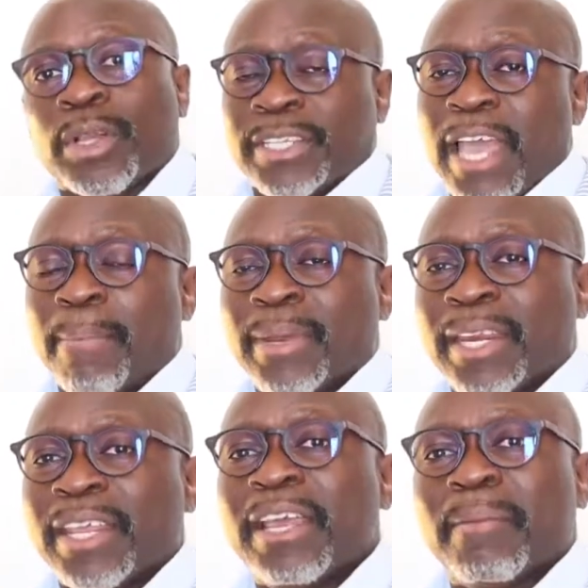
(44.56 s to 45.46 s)
what's
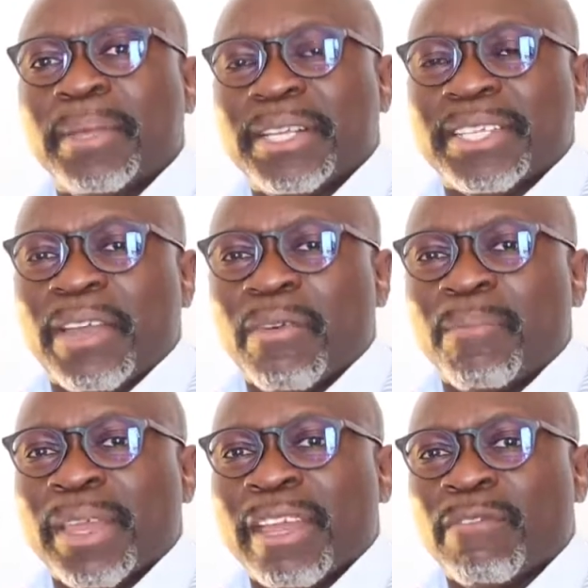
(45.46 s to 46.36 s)
happening. Please say with
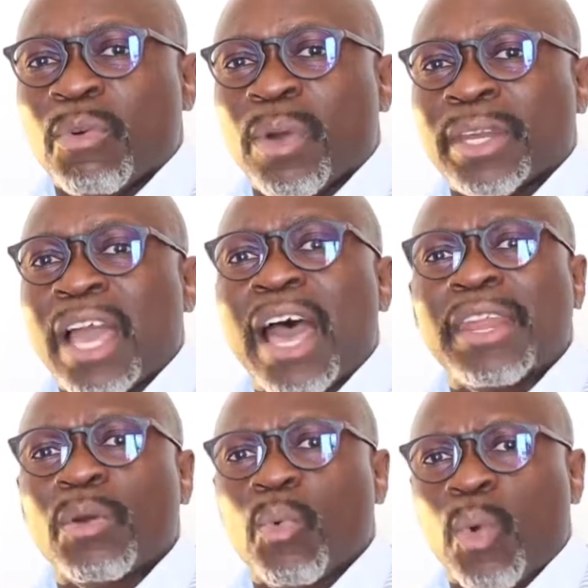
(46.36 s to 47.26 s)
me, everyone,
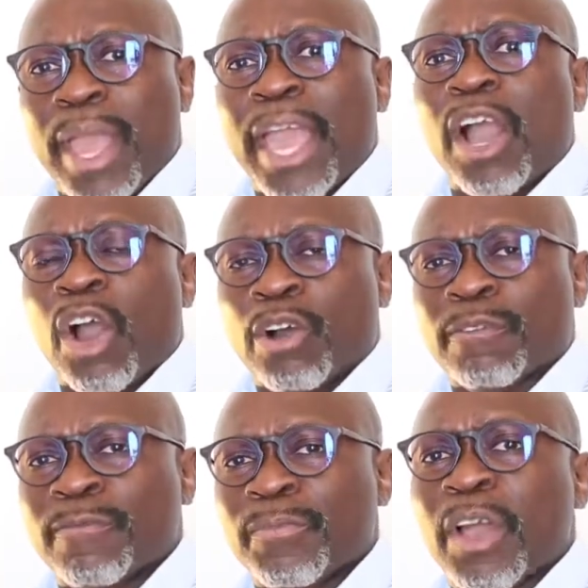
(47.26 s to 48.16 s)
unaware
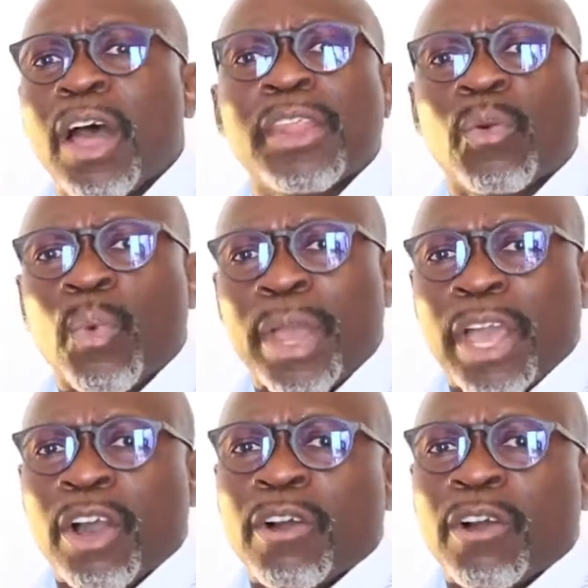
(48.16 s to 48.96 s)
of. Unaware